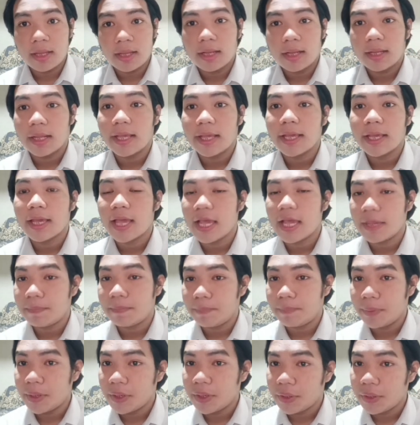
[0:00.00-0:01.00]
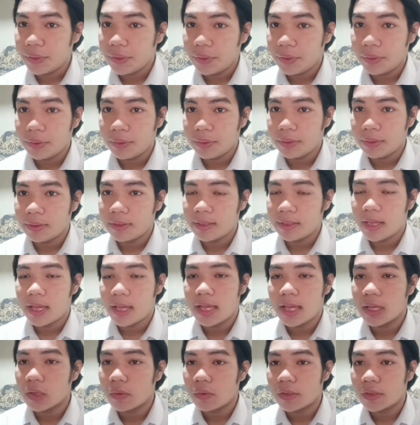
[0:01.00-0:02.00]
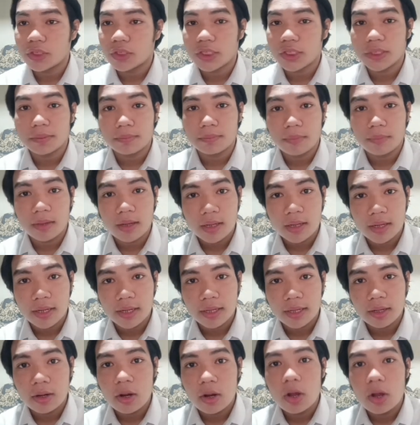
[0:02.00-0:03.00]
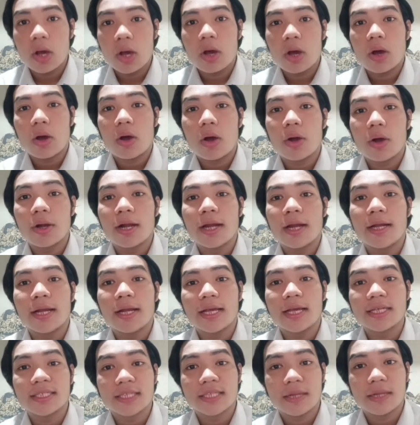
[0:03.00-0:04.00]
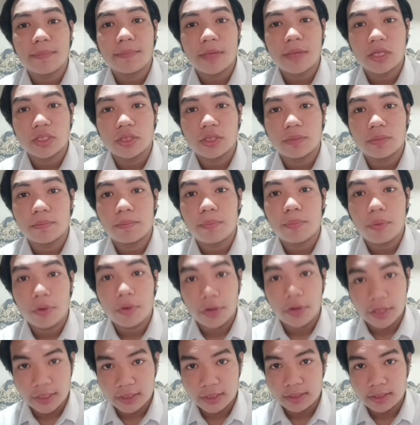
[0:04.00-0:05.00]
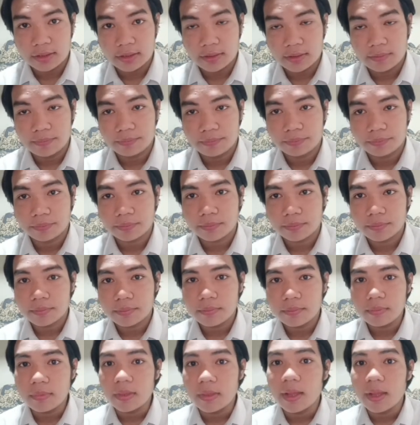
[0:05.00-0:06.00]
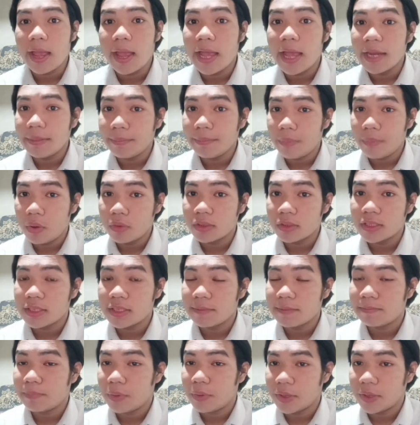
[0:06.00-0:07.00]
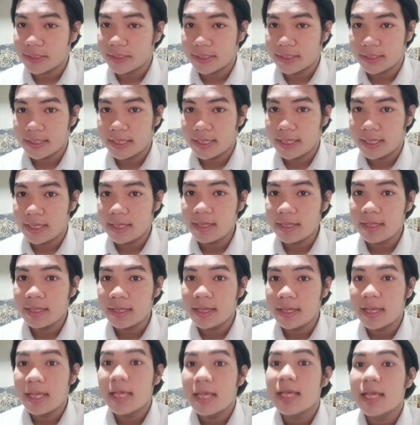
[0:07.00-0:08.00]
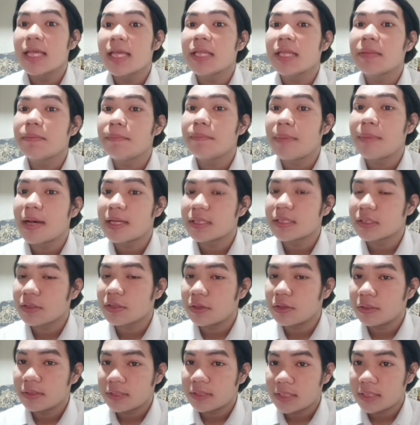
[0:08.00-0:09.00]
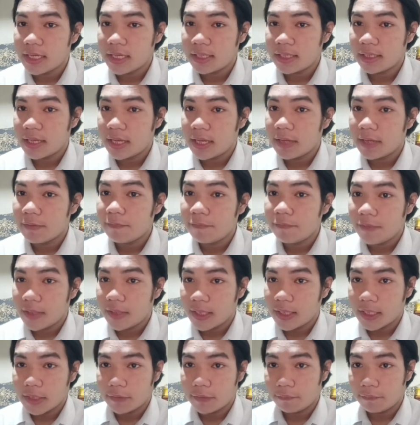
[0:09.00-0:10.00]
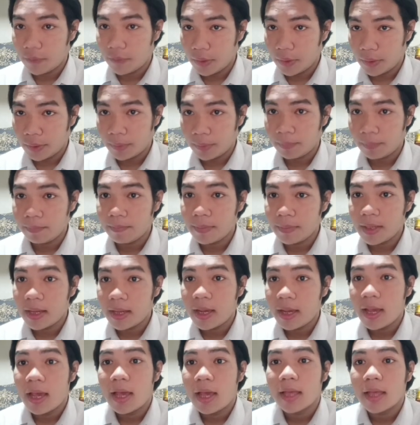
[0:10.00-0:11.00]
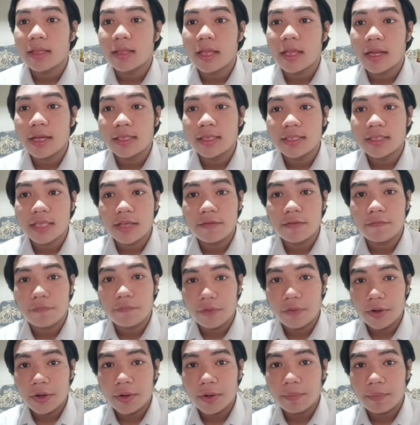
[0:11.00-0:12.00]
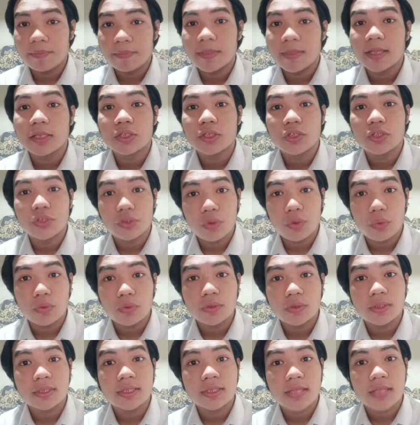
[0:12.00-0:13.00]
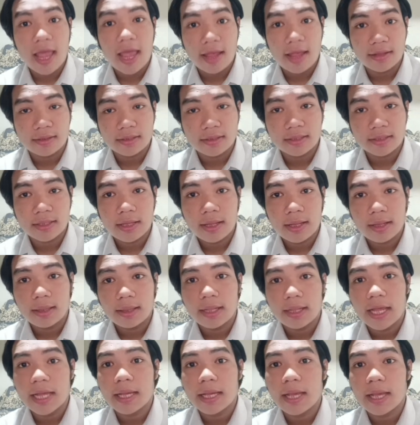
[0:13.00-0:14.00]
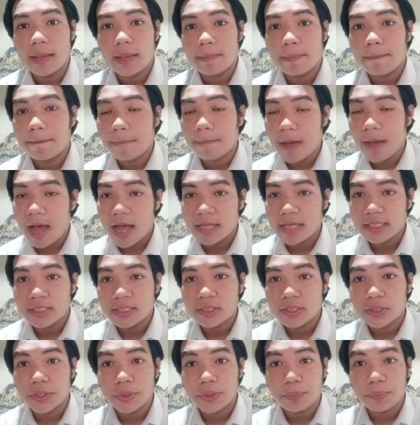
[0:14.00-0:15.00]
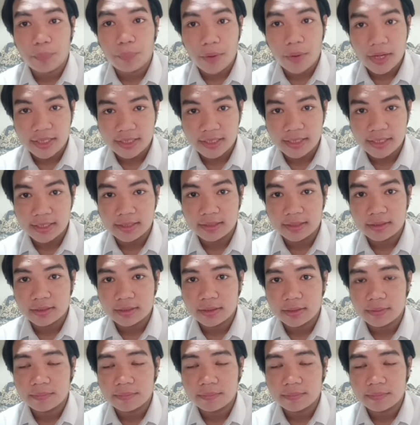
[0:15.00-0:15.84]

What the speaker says: like a period, a question mark, or an exclamation point. And most importantly, it must contain a finite verb, that is a verb that shows tense like a past or present.